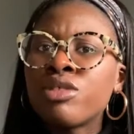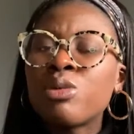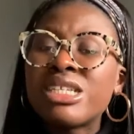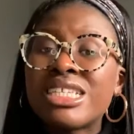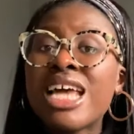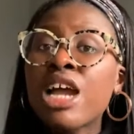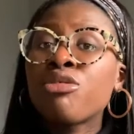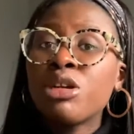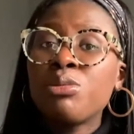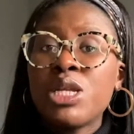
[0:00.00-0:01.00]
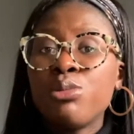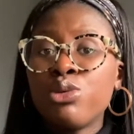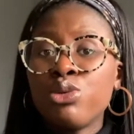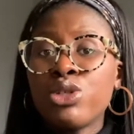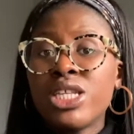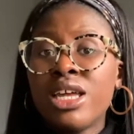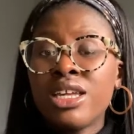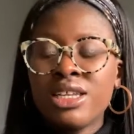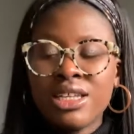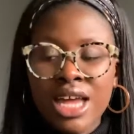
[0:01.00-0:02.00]
were staggering people's
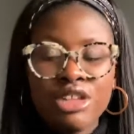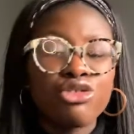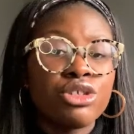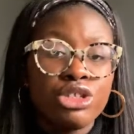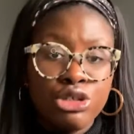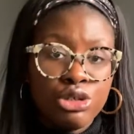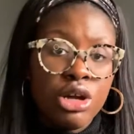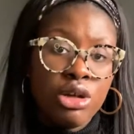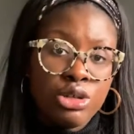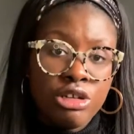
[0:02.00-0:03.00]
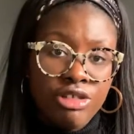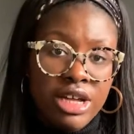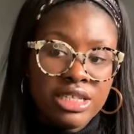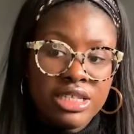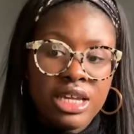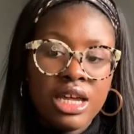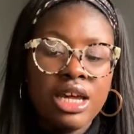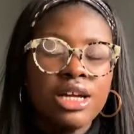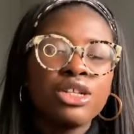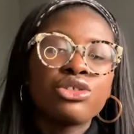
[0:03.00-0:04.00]
entry to Newcastle University,
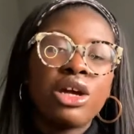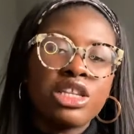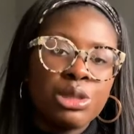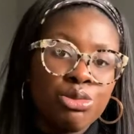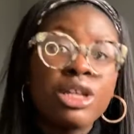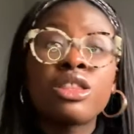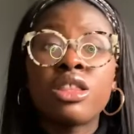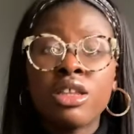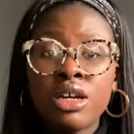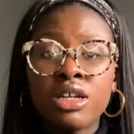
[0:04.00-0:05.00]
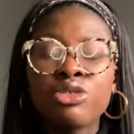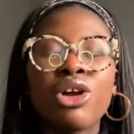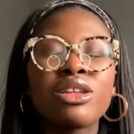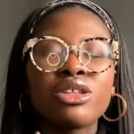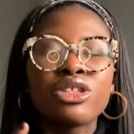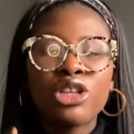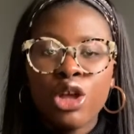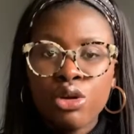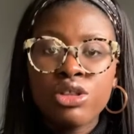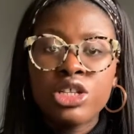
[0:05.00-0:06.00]
trying to slow
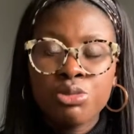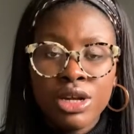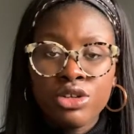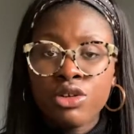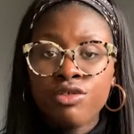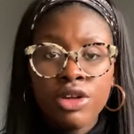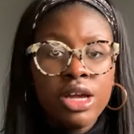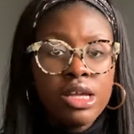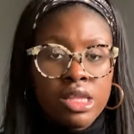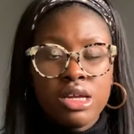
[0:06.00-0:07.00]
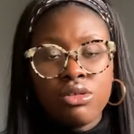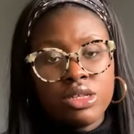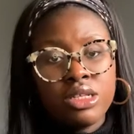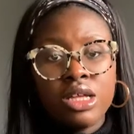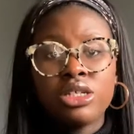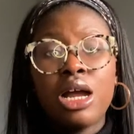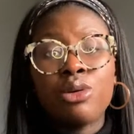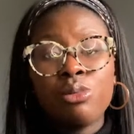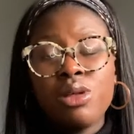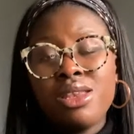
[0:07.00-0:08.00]
the spread of the illness that shall
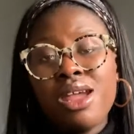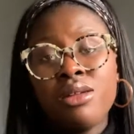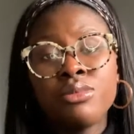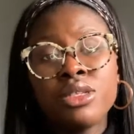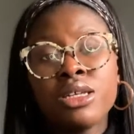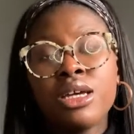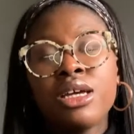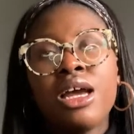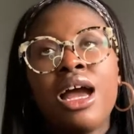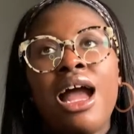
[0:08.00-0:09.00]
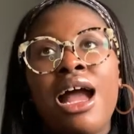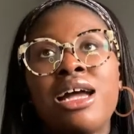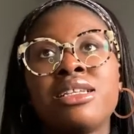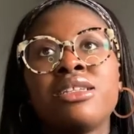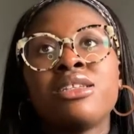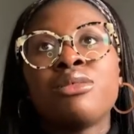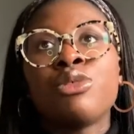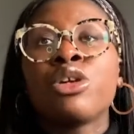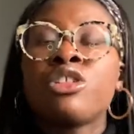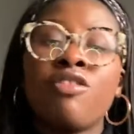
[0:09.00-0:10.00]
not be named. And
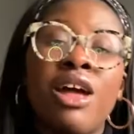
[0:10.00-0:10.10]
because of